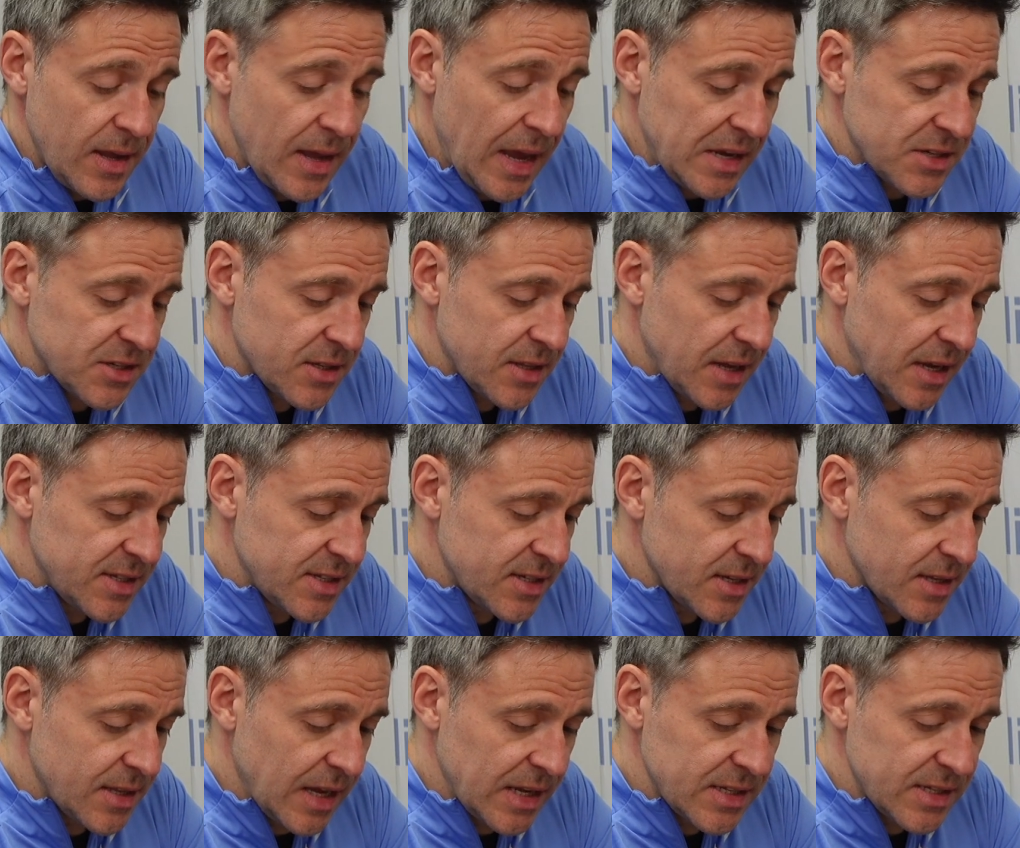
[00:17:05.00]
Yes, that's
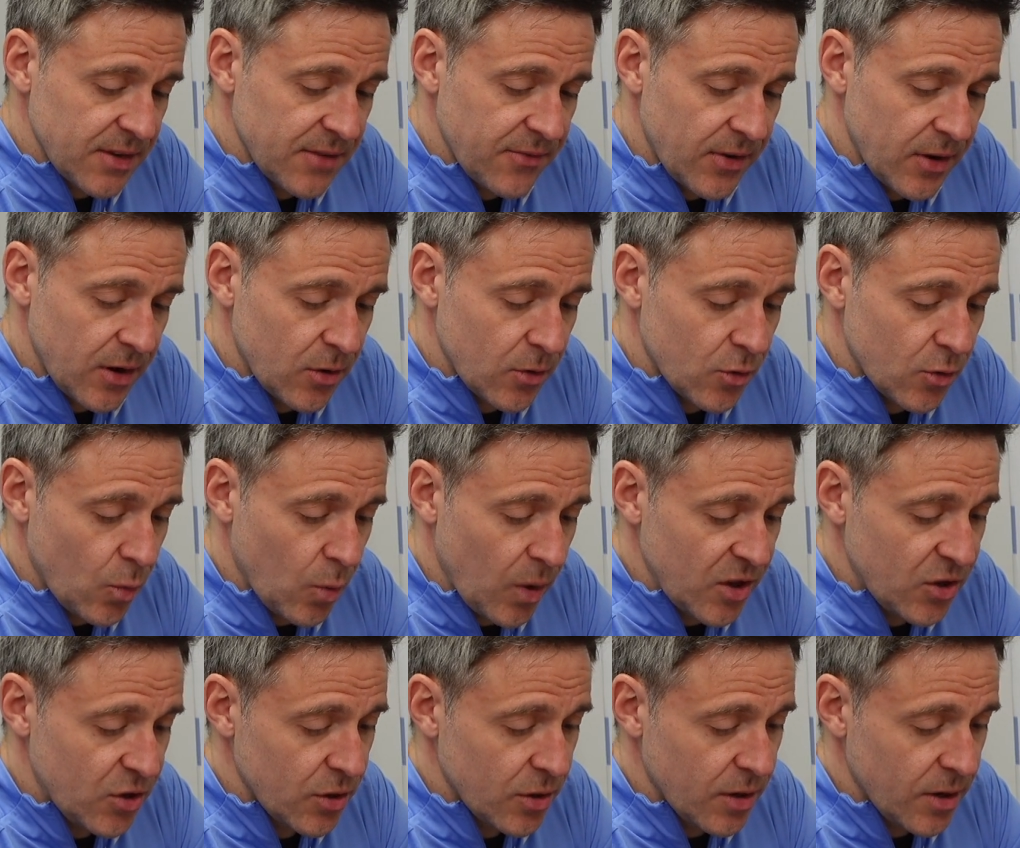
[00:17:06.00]
a very good
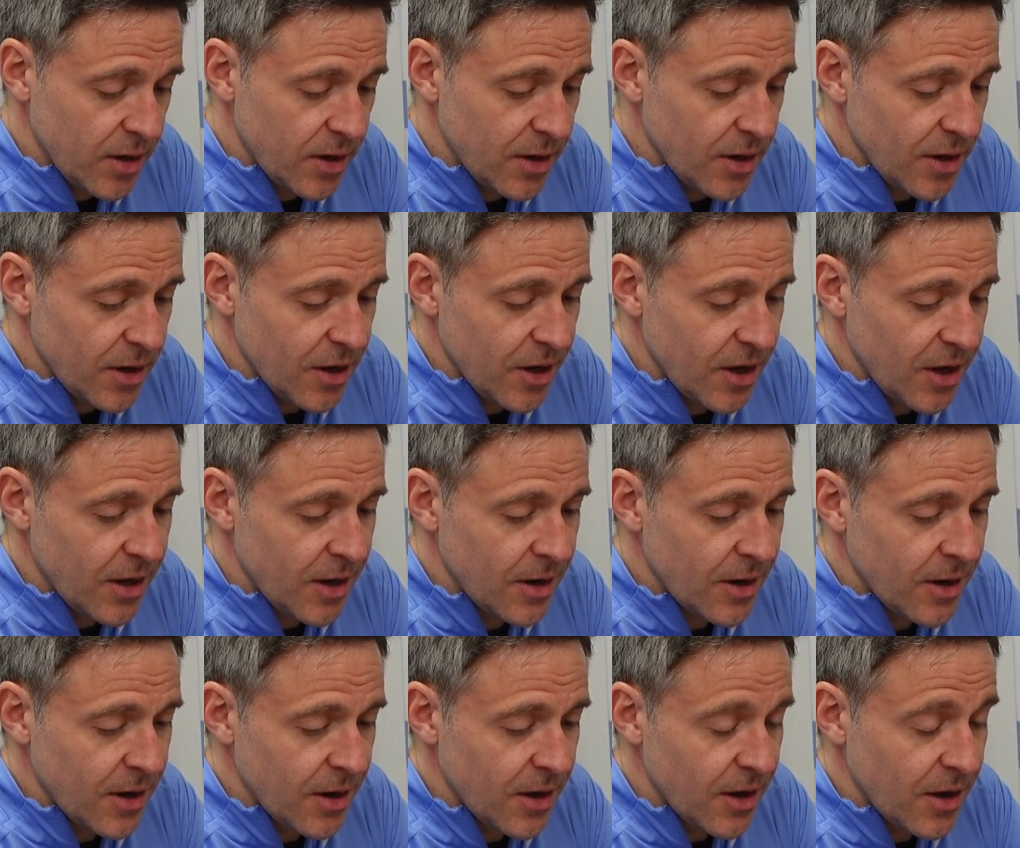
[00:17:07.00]
question, and
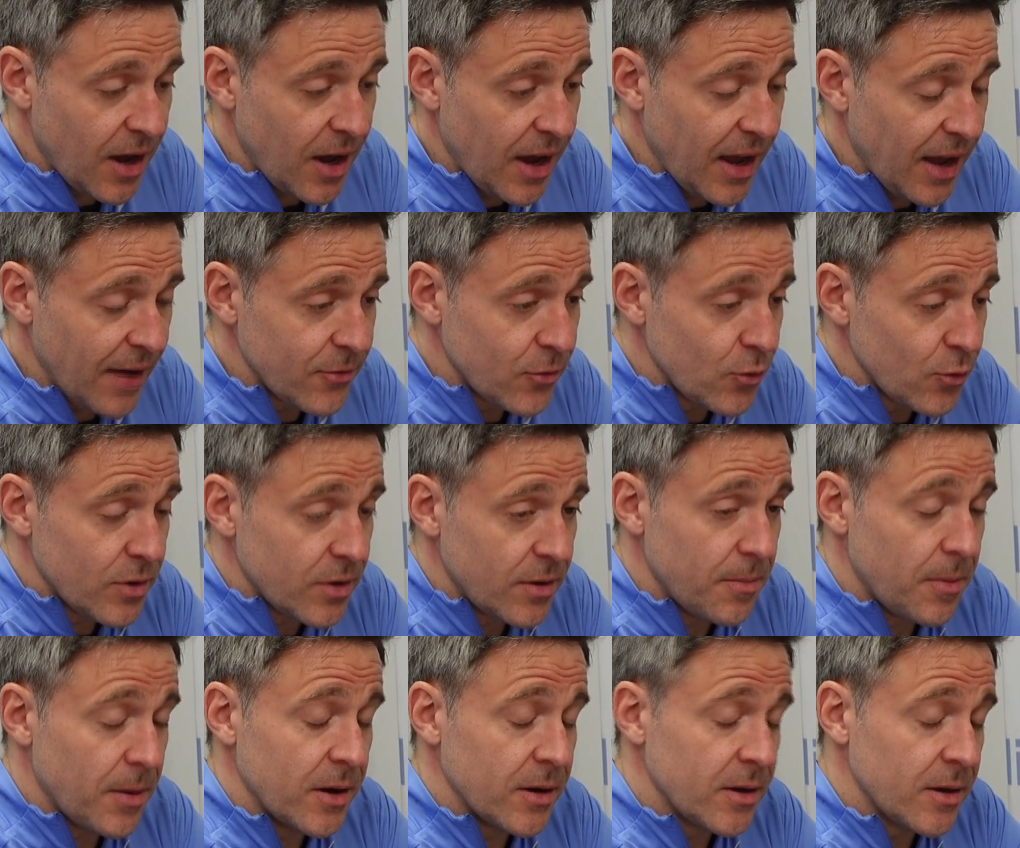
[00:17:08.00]
I have to
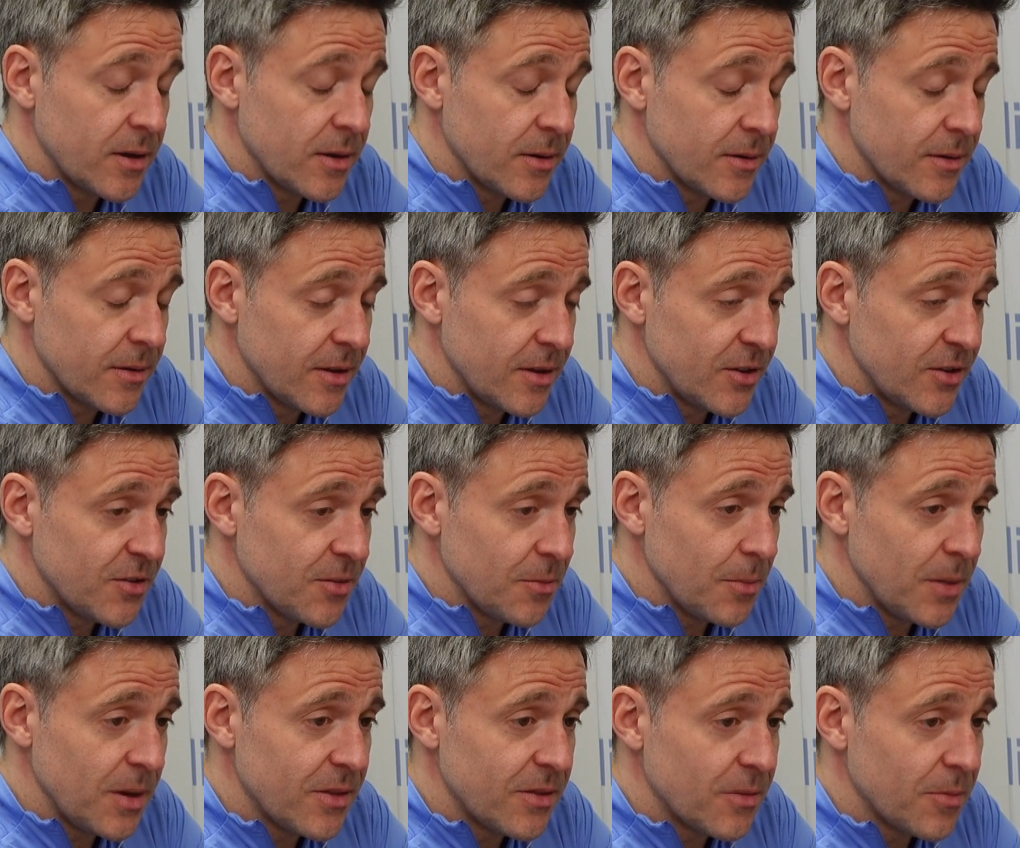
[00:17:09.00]
debunk this
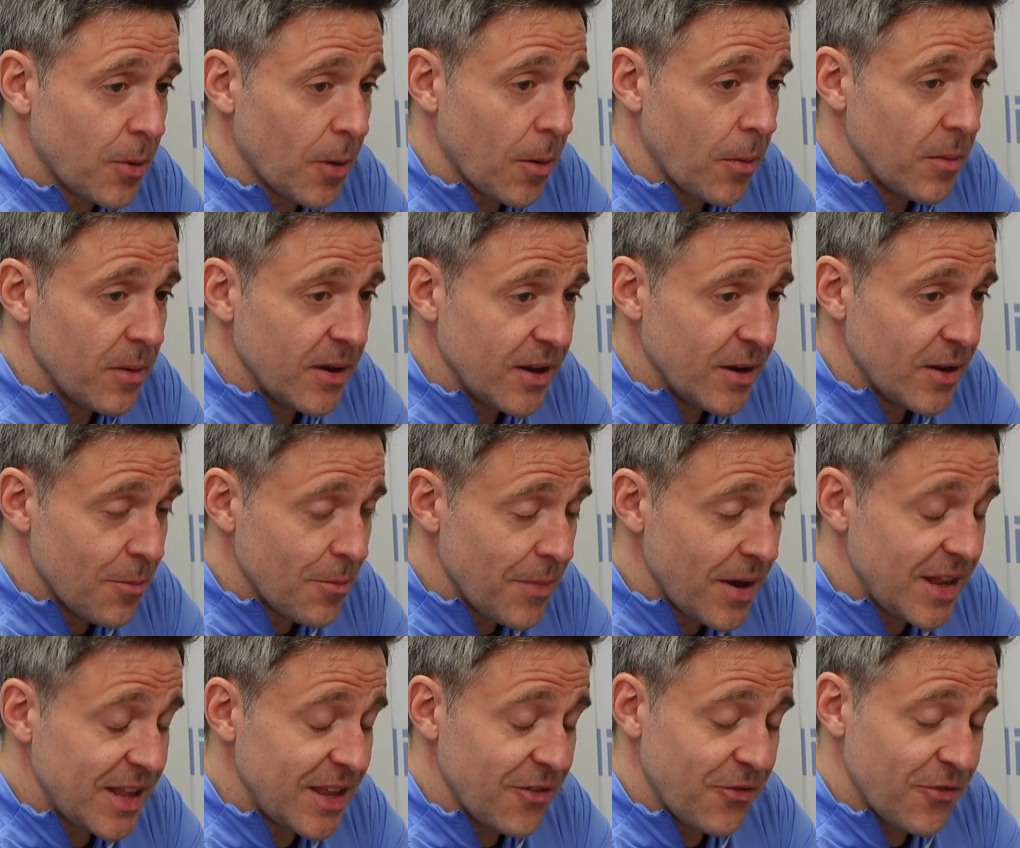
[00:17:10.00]
myth probably in
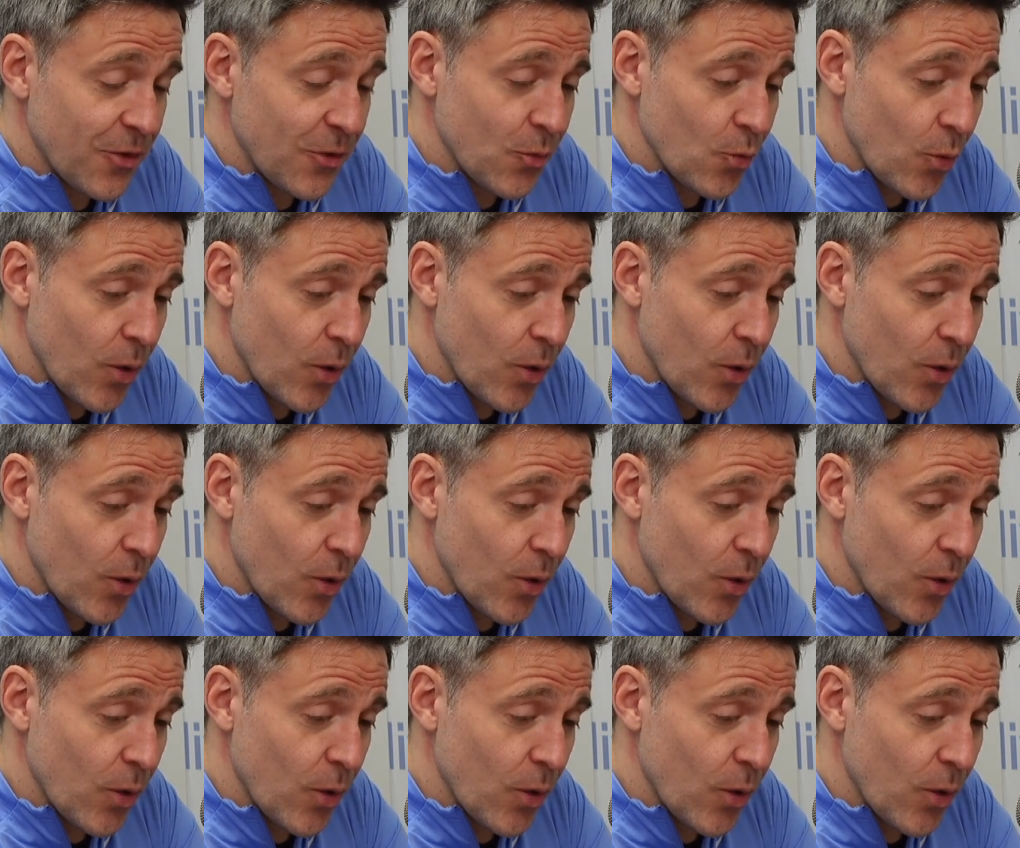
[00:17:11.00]
many different